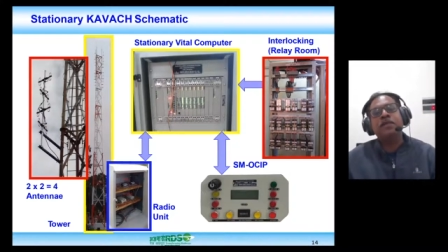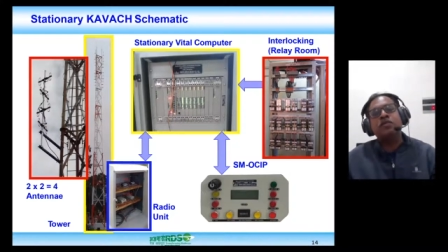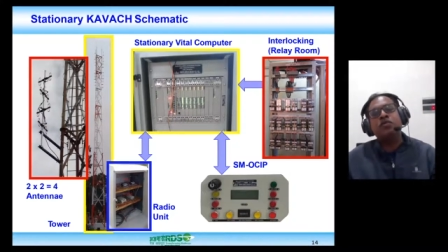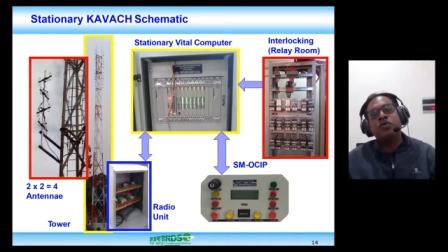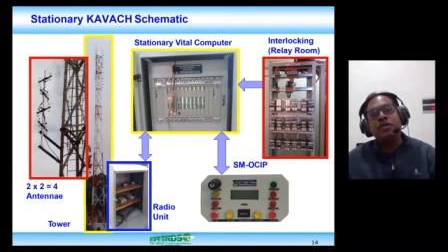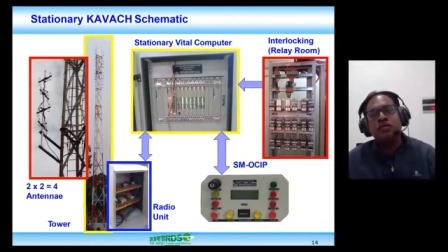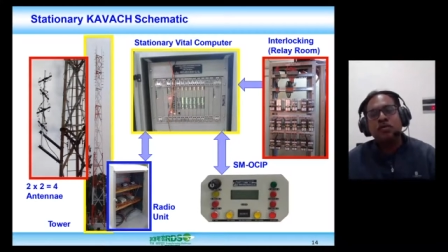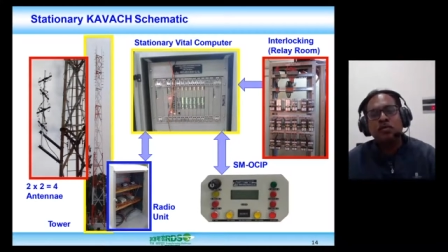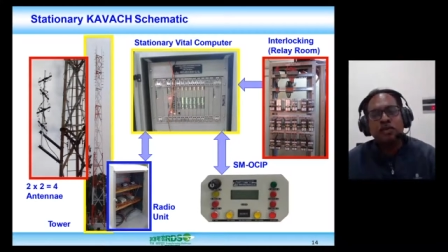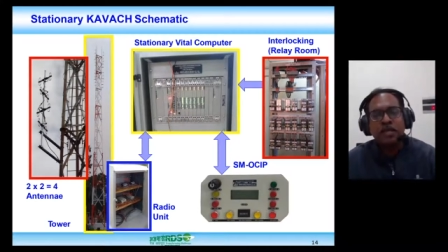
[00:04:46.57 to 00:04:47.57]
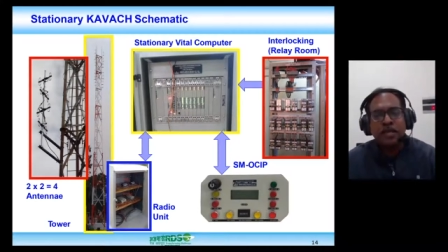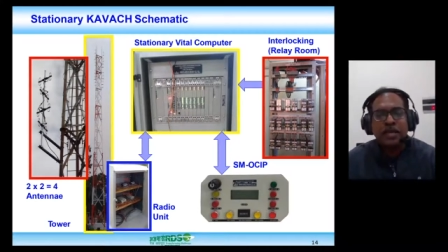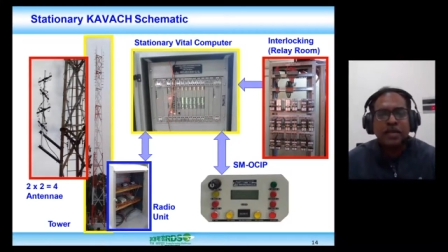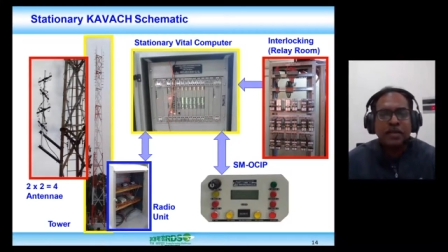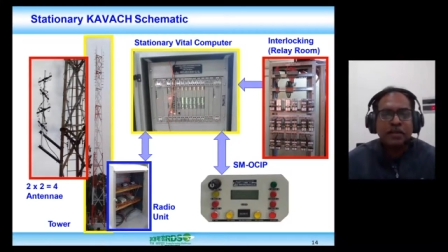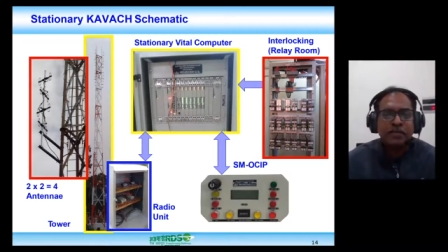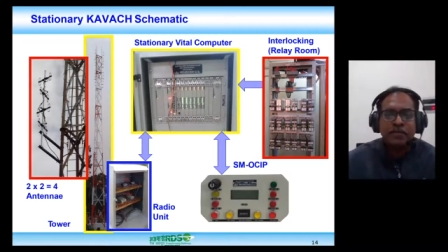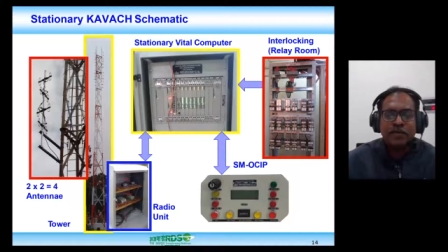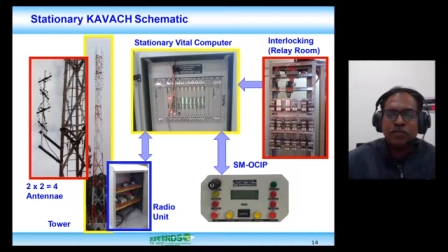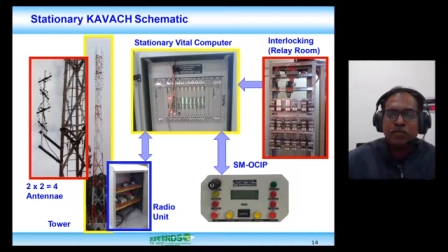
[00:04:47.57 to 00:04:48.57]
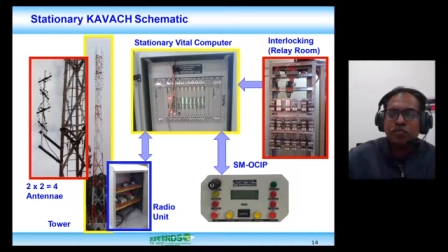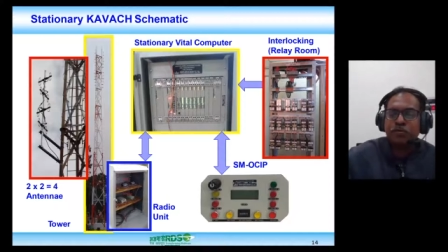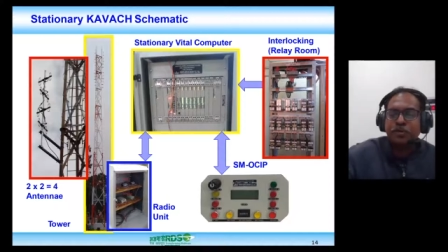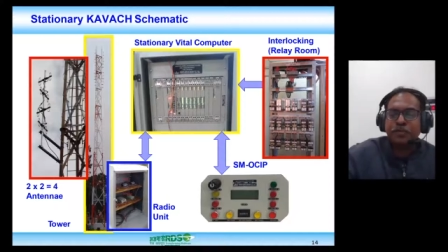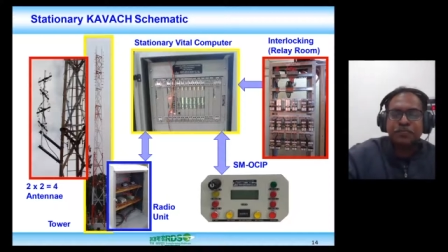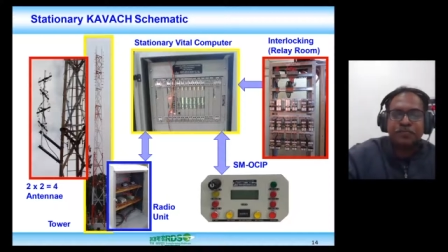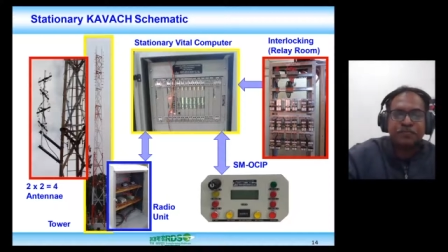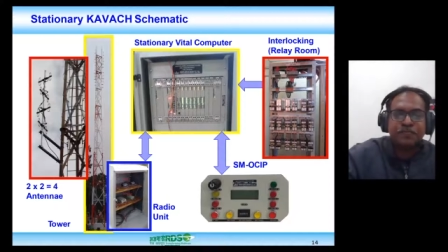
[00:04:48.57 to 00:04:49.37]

will throw it over the air for the locomotive.